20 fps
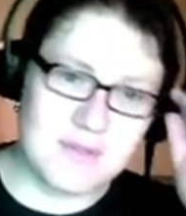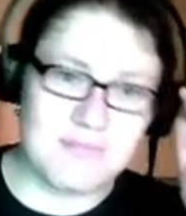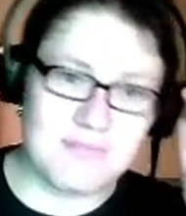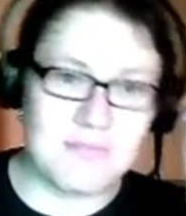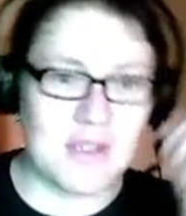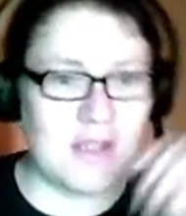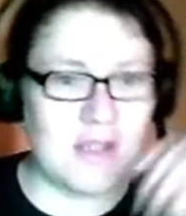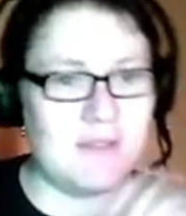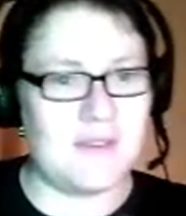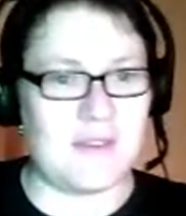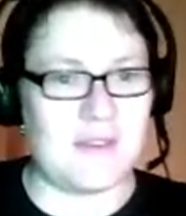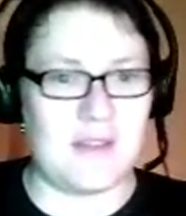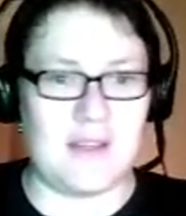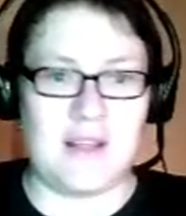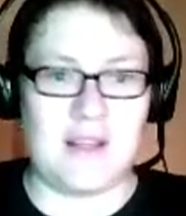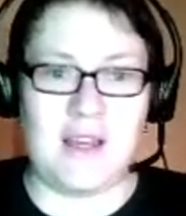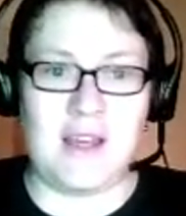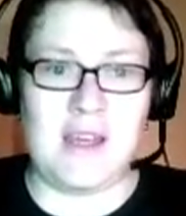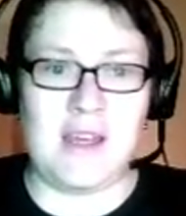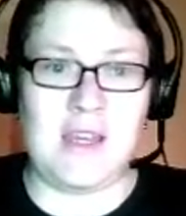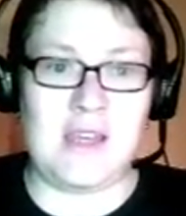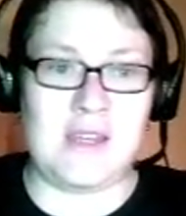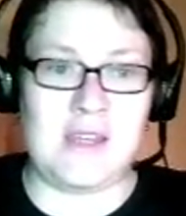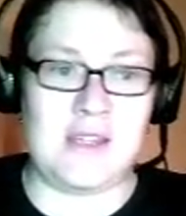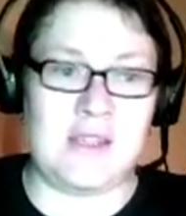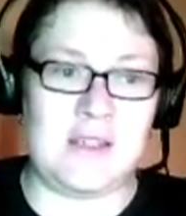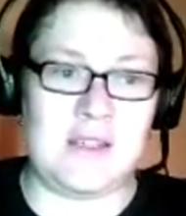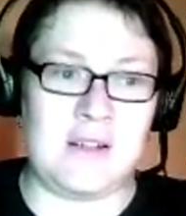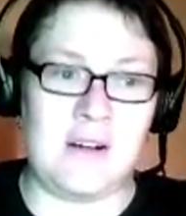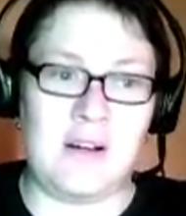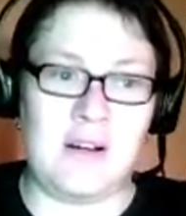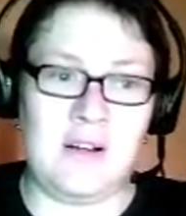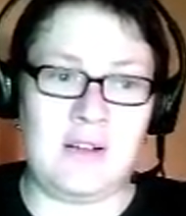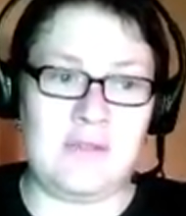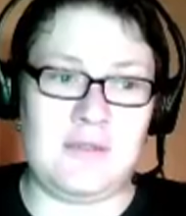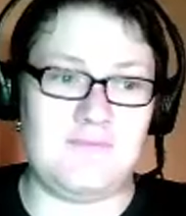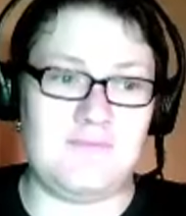means that I heart